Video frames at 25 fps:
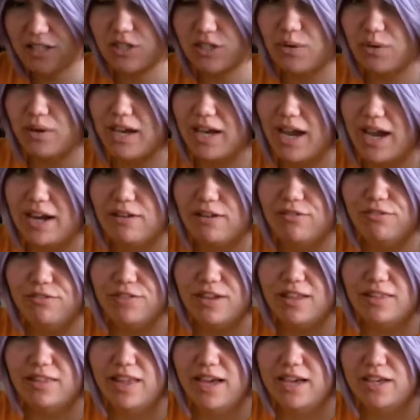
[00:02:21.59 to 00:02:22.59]
so it kind of
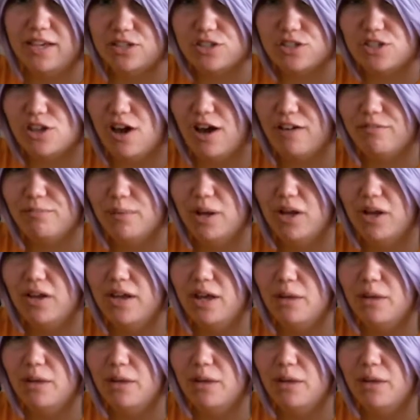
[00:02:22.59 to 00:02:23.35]
fit like a softball